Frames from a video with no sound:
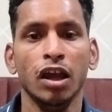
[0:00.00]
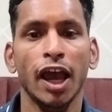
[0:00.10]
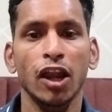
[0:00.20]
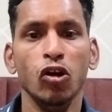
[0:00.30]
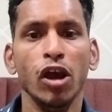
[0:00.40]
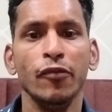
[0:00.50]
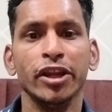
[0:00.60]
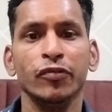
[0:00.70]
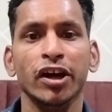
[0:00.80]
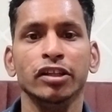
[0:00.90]
Hello
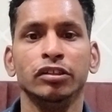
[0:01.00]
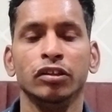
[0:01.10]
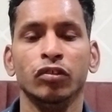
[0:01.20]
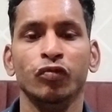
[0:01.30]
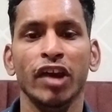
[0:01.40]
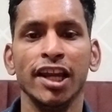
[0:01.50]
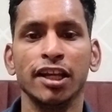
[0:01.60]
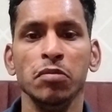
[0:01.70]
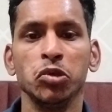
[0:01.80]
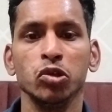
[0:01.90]
everyone,
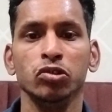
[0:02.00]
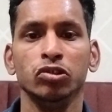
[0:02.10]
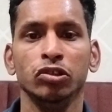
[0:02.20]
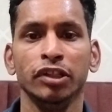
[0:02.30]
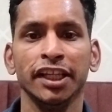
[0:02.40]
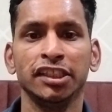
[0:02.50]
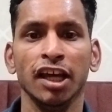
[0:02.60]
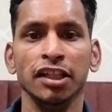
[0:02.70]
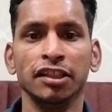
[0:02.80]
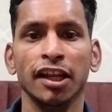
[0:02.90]
welcome to
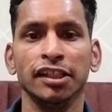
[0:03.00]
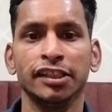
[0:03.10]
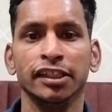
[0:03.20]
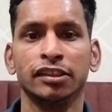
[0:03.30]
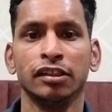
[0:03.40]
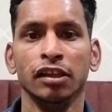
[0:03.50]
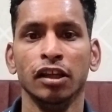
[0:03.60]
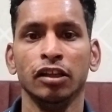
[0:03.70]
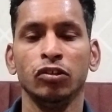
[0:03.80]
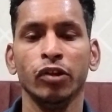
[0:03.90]
Dikshant classes.
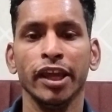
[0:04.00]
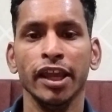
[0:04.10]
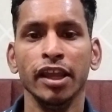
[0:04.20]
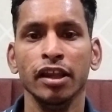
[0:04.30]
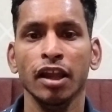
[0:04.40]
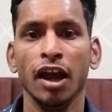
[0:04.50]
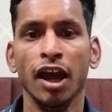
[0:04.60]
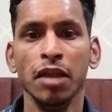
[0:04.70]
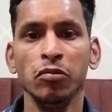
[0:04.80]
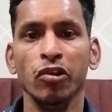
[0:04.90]
Today
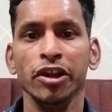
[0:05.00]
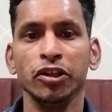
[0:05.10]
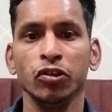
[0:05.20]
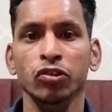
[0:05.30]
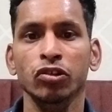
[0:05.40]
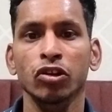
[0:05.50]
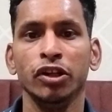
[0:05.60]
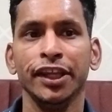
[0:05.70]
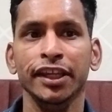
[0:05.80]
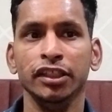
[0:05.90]
I am going to
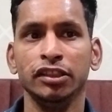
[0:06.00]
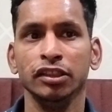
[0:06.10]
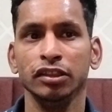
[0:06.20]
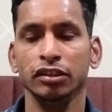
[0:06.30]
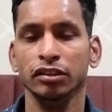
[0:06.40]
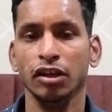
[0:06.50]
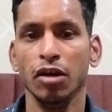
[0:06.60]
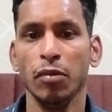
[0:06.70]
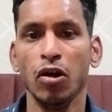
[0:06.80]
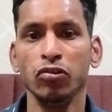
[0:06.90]
teach
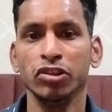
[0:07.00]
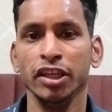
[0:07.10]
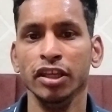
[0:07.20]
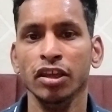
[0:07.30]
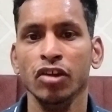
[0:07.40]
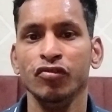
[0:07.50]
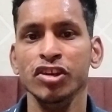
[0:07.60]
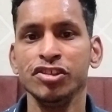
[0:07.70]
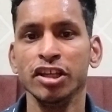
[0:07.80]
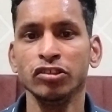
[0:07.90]
about the
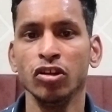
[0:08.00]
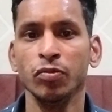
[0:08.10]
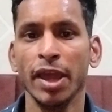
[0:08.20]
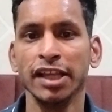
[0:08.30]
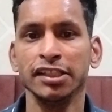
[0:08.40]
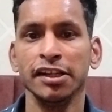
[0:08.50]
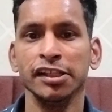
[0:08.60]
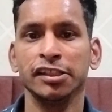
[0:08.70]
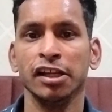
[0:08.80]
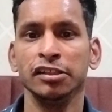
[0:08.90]
features of action
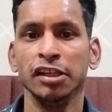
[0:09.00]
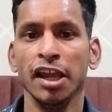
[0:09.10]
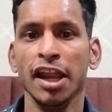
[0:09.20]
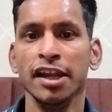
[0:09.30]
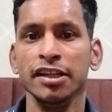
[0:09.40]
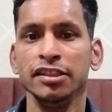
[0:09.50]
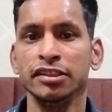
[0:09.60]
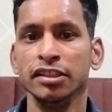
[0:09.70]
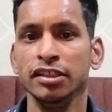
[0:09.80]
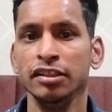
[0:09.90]
research and
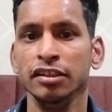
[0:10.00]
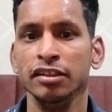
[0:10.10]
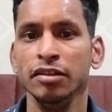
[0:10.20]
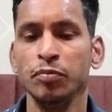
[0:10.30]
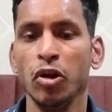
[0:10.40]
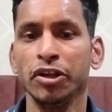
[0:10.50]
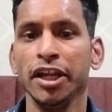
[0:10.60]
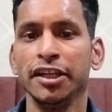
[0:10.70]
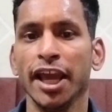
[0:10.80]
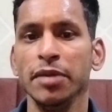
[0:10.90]
its
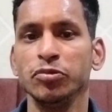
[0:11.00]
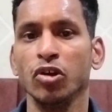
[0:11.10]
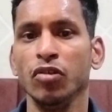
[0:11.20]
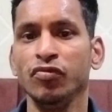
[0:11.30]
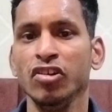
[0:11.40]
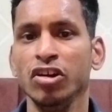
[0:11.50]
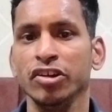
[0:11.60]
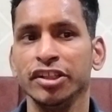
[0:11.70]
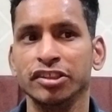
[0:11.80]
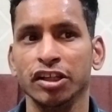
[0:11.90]
important types of
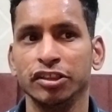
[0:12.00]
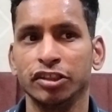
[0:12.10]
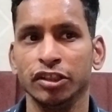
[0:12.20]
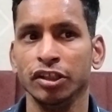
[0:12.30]
research.